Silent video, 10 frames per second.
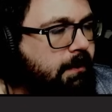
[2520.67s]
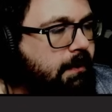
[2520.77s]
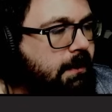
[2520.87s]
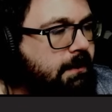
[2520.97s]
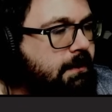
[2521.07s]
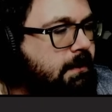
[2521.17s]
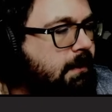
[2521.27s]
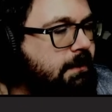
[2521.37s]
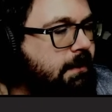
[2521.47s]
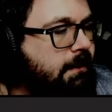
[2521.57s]
at once.
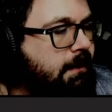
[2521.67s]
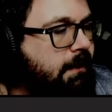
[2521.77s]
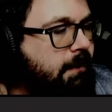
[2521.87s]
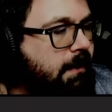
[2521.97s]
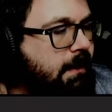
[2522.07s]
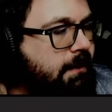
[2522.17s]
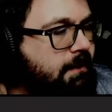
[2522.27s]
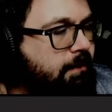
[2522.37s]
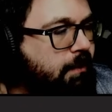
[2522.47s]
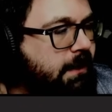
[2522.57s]
It's good to know that it
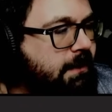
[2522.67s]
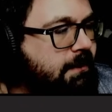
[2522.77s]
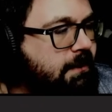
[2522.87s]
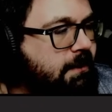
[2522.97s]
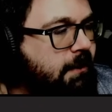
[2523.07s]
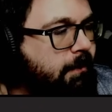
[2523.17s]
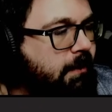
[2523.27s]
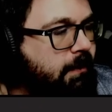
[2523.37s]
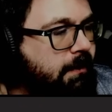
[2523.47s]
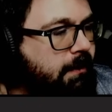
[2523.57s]
doesn't break
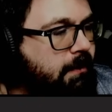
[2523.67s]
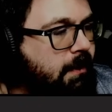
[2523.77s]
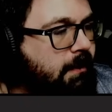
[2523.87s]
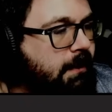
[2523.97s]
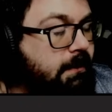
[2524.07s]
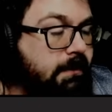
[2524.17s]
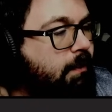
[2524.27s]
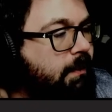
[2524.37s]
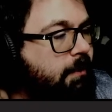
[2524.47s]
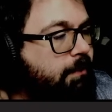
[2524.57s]
concealment when you throw it, but
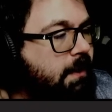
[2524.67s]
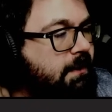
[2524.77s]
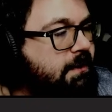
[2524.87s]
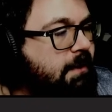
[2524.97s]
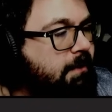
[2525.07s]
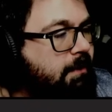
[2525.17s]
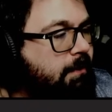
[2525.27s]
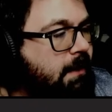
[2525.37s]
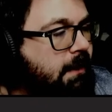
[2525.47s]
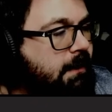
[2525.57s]
when the proximity
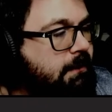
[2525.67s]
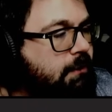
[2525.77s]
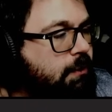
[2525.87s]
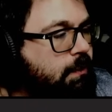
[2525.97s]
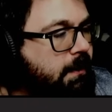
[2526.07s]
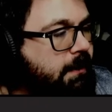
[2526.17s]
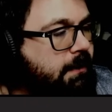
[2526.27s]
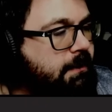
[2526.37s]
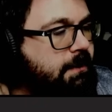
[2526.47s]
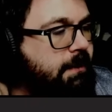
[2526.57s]
mine
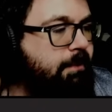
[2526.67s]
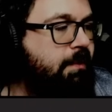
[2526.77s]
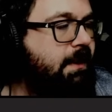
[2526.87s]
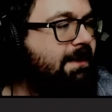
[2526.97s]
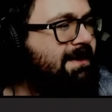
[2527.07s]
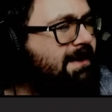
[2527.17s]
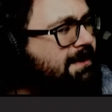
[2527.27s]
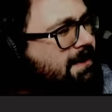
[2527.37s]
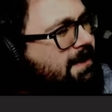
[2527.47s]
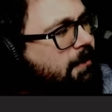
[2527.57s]
triggers, it breaks
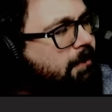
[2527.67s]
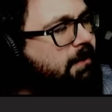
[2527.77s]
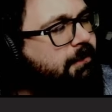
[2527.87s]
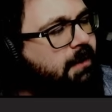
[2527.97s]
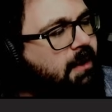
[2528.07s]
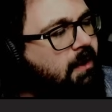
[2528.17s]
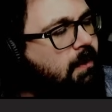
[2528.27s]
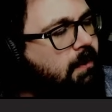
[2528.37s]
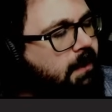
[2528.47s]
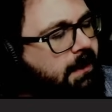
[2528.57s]
concealment for the
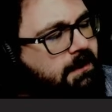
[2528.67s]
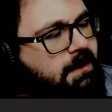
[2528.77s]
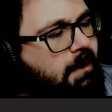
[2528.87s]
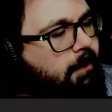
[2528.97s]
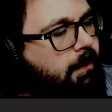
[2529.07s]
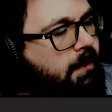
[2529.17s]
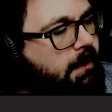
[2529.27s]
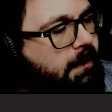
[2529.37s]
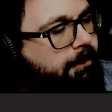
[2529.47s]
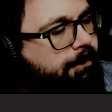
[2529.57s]
whole XCOM
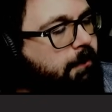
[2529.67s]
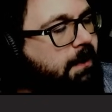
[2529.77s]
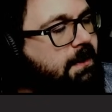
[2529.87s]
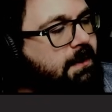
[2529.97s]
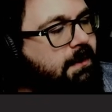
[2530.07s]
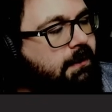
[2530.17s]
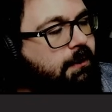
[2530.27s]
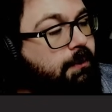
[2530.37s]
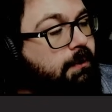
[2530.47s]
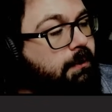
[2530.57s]
party. So basically
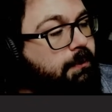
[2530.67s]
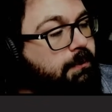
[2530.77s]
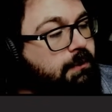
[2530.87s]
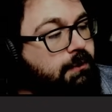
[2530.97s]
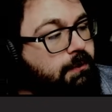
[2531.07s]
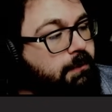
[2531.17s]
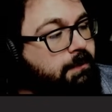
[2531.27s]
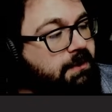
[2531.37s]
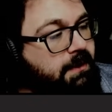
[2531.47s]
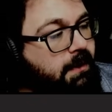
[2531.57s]
you lose
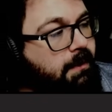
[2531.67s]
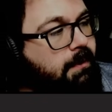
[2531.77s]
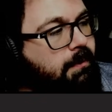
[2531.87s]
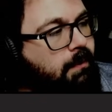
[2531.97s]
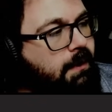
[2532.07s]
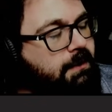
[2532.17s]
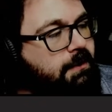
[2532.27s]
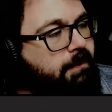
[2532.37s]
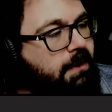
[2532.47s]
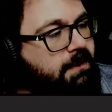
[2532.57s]
group stealth once
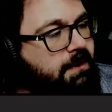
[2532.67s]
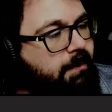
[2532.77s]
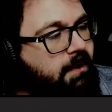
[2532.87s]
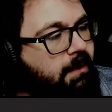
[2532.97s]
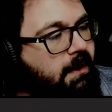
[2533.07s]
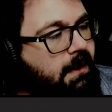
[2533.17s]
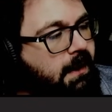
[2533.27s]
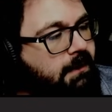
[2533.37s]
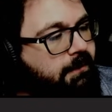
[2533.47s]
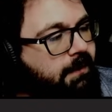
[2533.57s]
the proximity mine
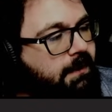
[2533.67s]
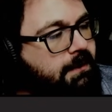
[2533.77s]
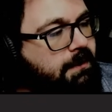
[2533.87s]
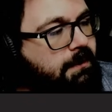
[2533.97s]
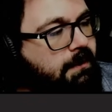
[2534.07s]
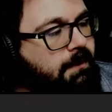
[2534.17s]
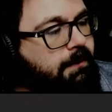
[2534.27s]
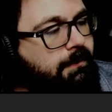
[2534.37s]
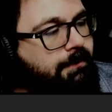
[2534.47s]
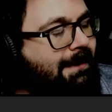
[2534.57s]
activates.
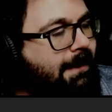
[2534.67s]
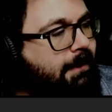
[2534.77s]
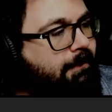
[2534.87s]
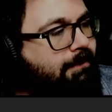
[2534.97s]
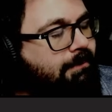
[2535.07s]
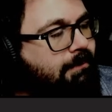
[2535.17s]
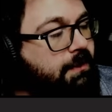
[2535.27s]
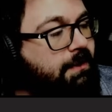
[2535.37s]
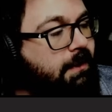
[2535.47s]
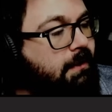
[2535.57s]
So again,
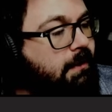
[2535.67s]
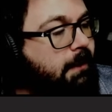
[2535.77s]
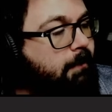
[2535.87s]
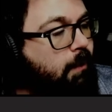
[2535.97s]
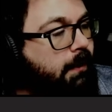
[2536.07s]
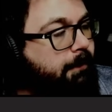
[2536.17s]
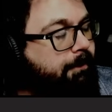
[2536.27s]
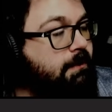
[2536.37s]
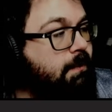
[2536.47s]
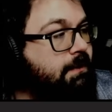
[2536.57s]
worse than Claymore. So
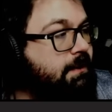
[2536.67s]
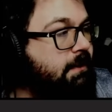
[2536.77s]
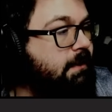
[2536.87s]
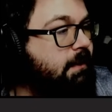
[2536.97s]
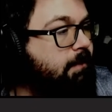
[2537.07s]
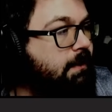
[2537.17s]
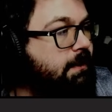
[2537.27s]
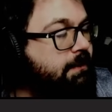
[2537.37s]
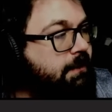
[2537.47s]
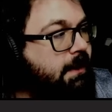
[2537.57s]
it's worse than Claymore
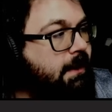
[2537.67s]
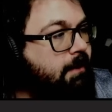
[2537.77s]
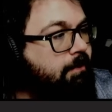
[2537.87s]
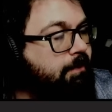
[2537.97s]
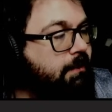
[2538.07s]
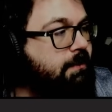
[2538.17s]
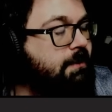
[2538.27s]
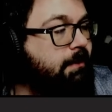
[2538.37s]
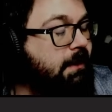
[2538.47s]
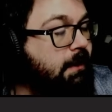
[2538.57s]
because you can't blow
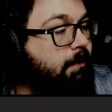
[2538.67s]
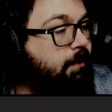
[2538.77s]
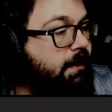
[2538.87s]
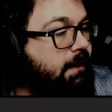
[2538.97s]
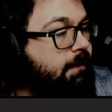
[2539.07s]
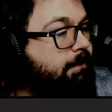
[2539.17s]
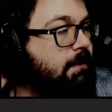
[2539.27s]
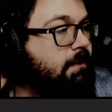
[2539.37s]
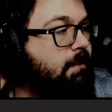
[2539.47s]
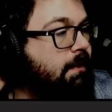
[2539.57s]
something up with it. It's
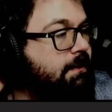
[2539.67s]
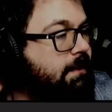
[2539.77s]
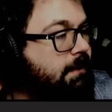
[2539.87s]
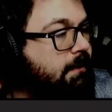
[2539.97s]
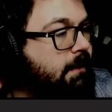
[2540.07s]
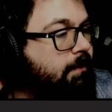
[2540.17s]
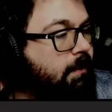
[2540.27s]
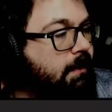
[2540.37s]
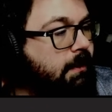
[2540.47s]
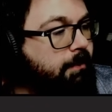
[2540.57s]
also worse than
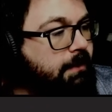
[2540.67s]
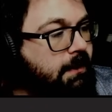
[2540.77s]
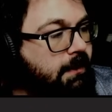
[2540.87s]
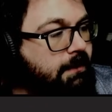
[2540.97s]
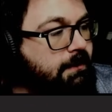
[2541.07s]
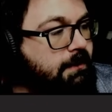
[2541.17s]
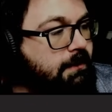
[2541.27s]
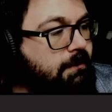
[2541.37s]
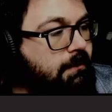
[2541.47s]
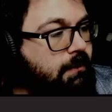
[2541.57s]
Claymore
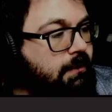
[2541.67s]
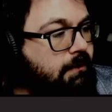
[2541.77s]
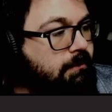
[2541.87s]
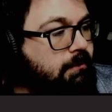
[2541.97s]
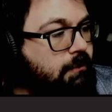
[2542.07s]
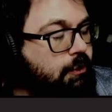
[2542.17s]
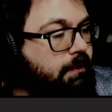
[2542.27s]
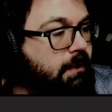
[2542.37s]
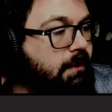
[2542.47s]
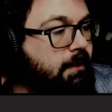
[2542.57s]
because you can shoot
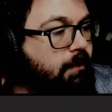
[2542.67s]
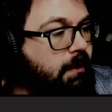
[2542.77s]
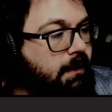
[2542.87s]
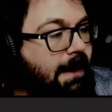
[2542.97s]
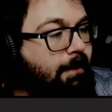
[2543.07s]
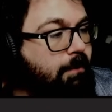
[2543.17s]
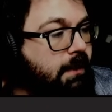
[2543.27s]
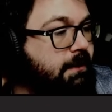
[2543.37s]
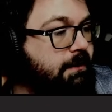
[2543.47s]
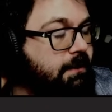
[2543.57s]
the Claymore and not
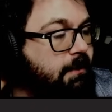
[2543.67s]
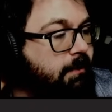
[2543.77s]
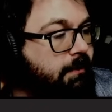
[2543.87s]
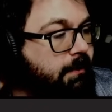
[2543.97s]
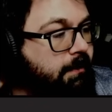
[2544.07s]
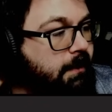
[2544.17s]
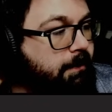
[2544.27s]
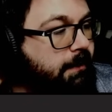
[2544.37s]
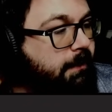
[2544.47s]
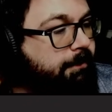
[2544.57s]
break concealment with a
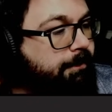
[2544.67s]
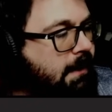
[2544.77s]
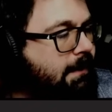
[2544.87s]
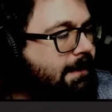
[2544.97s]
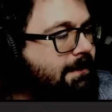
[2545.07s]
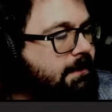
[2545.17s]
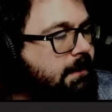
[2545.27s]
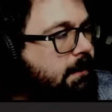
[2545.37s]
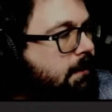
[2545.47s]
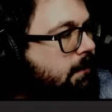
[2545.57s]
Reaper. Yeah, and that's
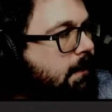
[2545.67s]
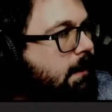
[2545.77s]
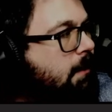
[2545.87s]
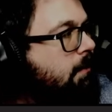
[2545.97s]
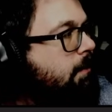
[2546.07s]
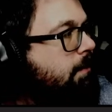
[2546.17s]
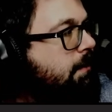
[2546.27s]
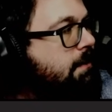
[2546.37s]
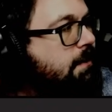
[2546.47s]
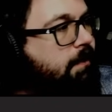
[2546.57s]
it. Yeah, it only blows
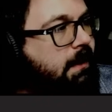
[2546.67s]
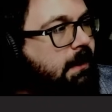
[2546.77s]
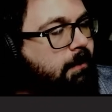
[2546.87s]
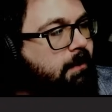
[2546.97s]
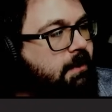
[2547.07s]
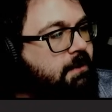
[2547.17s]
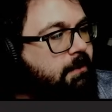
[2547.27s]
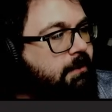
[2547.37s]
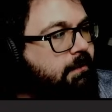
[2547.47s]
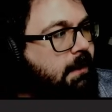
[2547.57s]
up when enemies
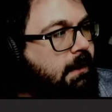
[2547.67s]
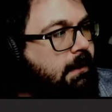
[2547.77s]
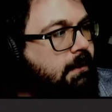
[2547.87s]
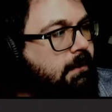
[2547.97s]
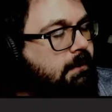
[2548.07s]
move on it,